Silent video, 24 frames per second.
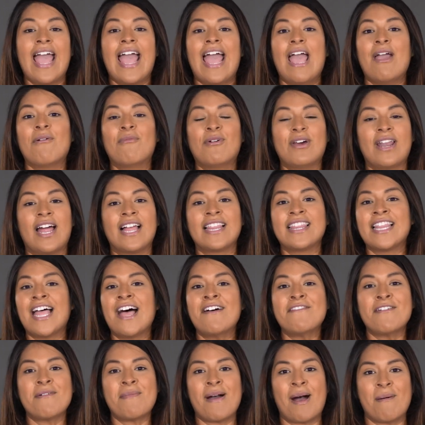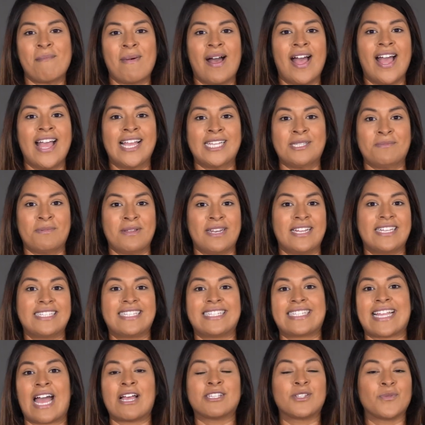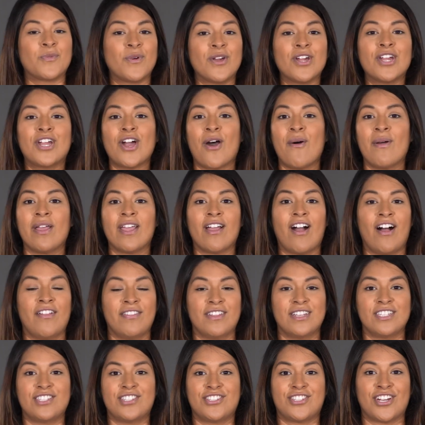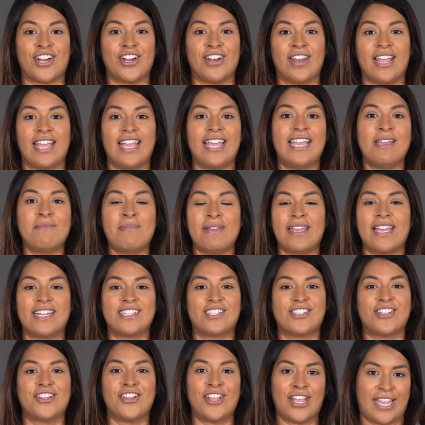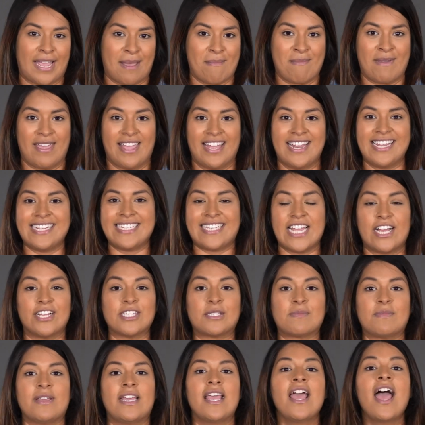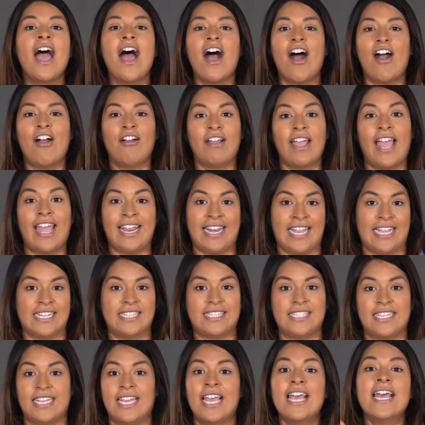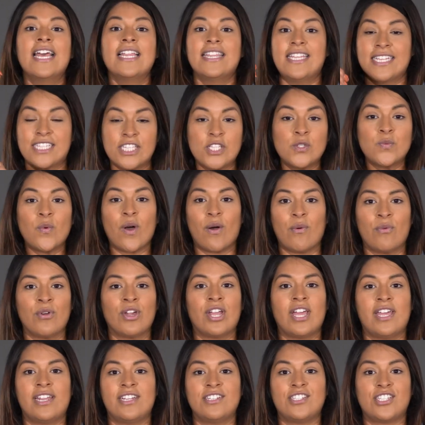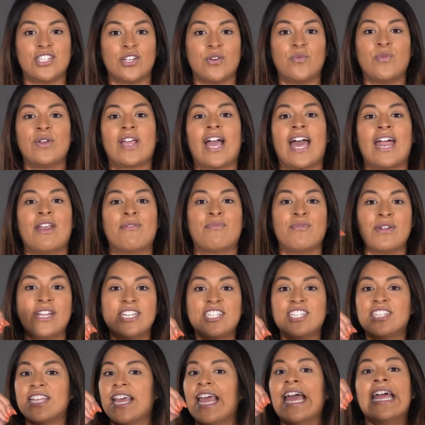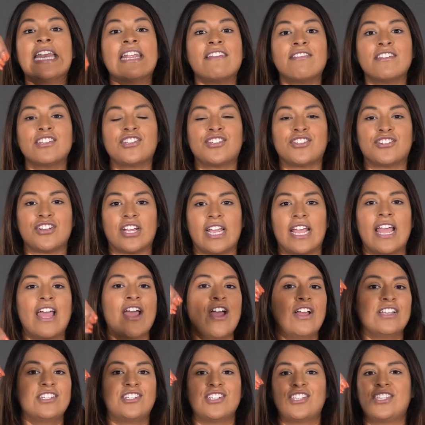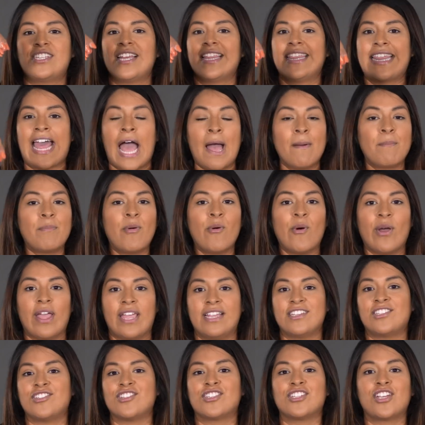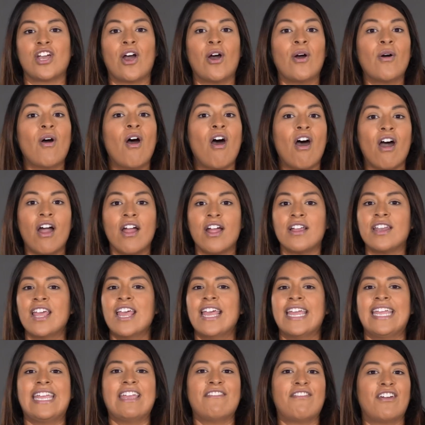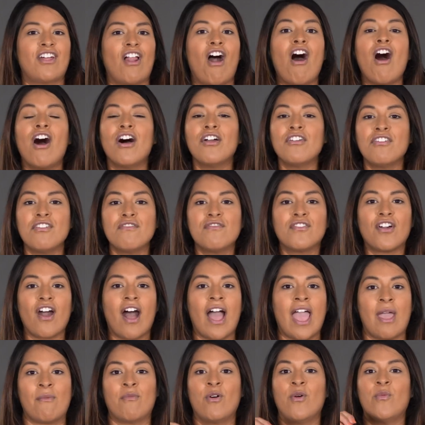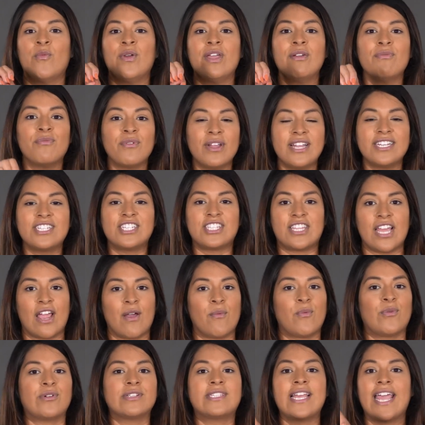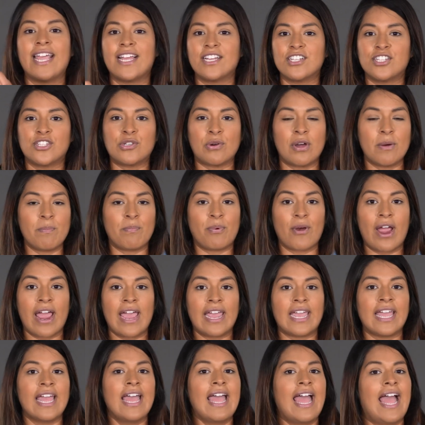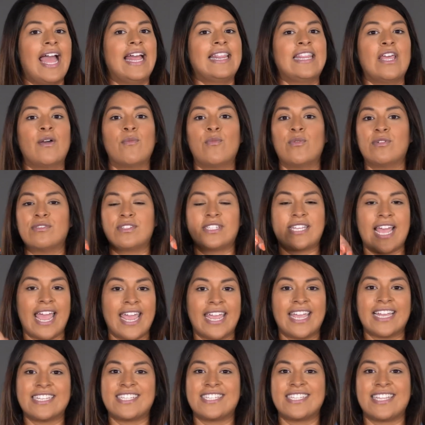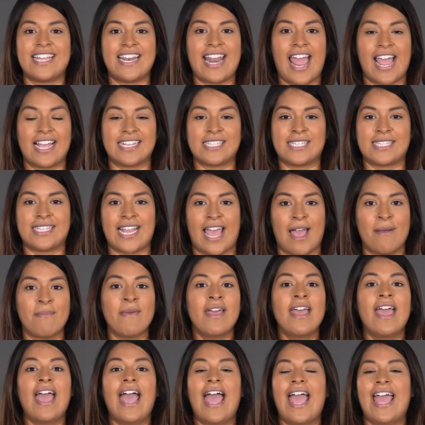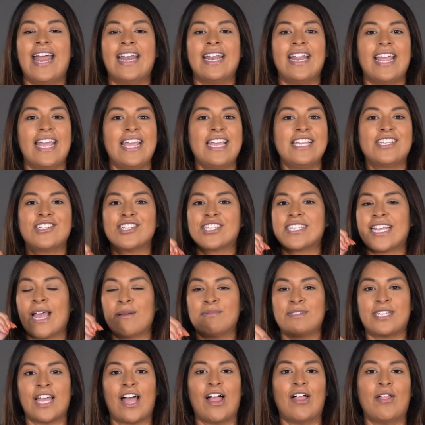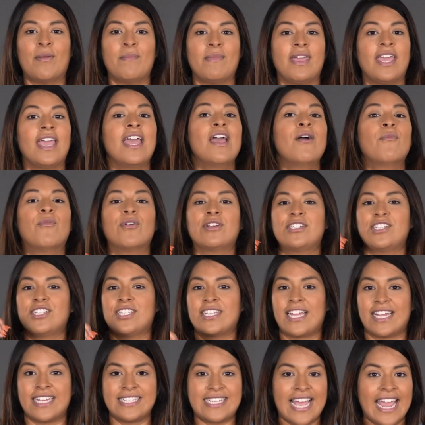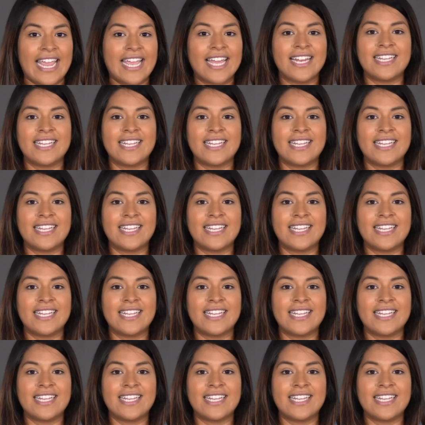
And what I love about my husband is as we're going on this journey, he begins to look at me and he tells me, okay, Nancy, this is what we're going to do. We got to reach the end of the street. Just to that point, just go hard, give it all you've got. And when we reach there, we'll take a short break and then we'll take it to the next step. And he just kept telling me, we're just going to take